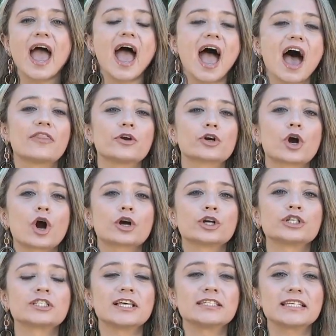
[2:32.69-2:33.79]
Heather Carter
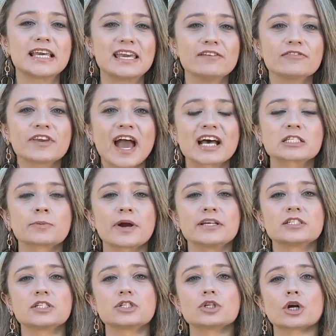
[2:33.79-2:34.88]
says if gas
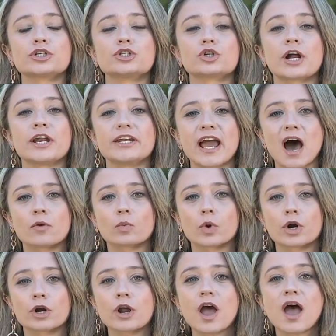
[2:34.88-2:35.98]
prices start to trend
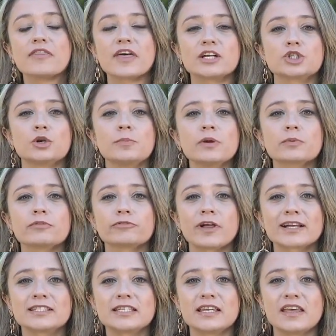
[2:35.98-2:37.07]
downward, that should be
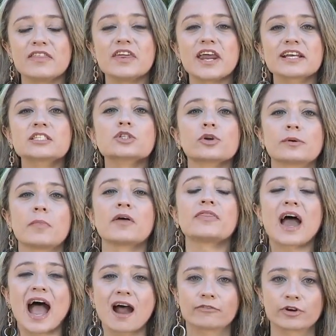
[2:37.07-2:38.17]
reflected in the next three month
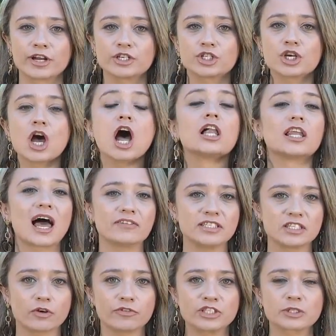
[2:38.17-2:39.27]
average. Live in
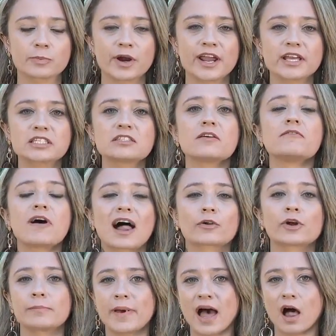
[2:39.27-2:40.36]
Sylvan Springs,
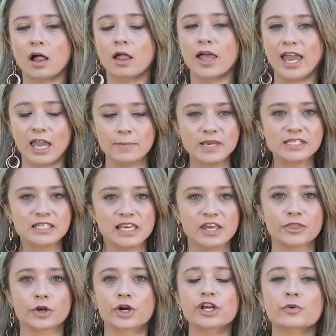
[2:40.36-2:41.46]
Valerie Bell, ABC
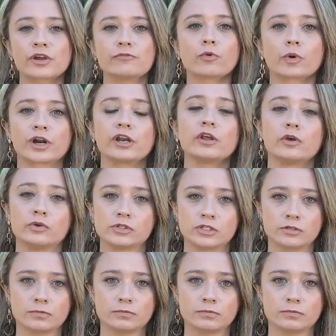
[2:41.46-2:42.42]
3340 News.